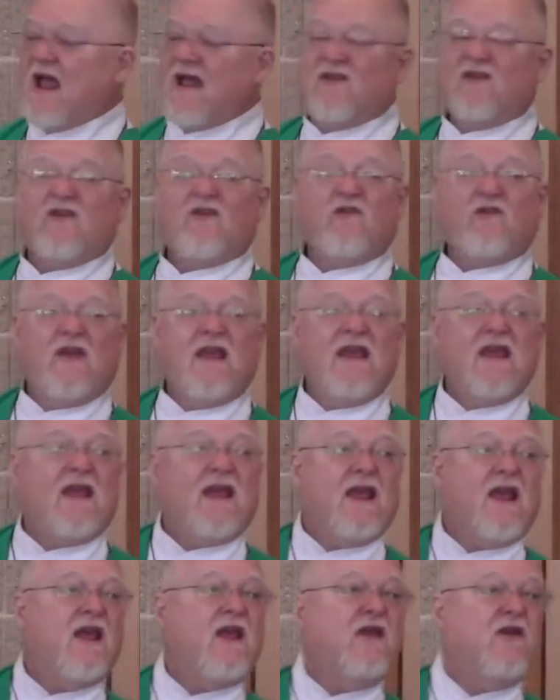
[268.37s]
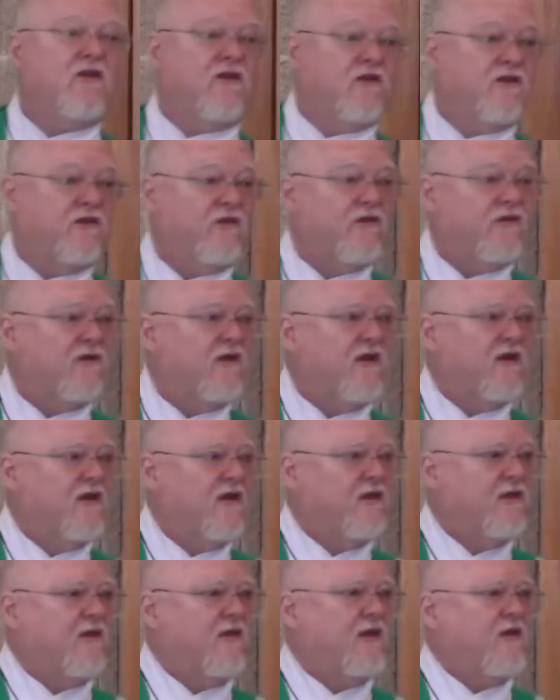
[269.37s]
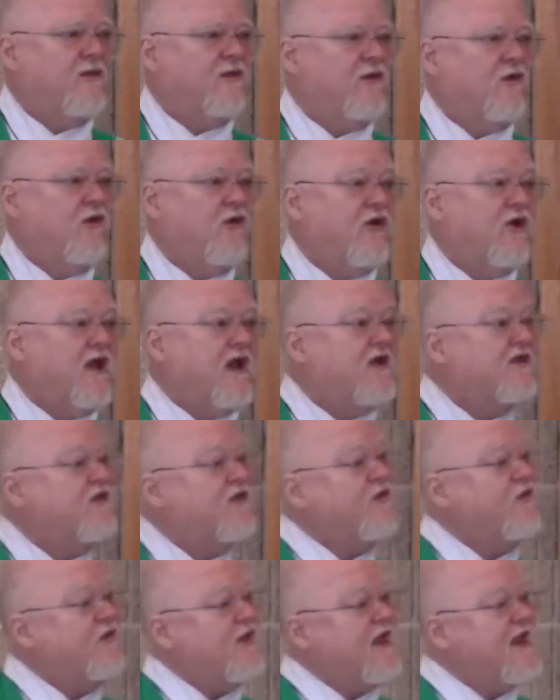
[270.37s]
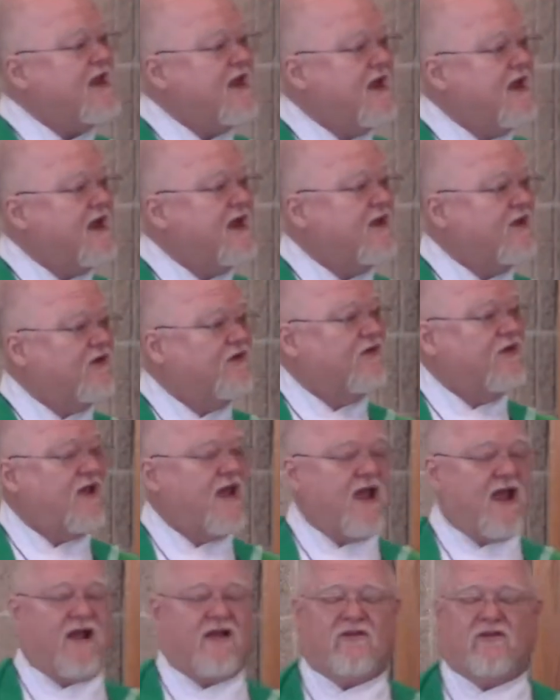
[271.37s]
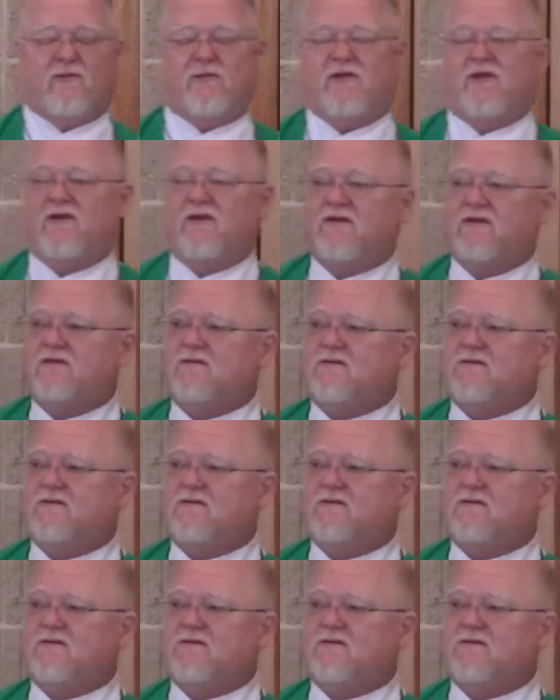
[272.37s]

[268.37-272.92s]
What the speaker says: as if he is the authority, as if he is the expert.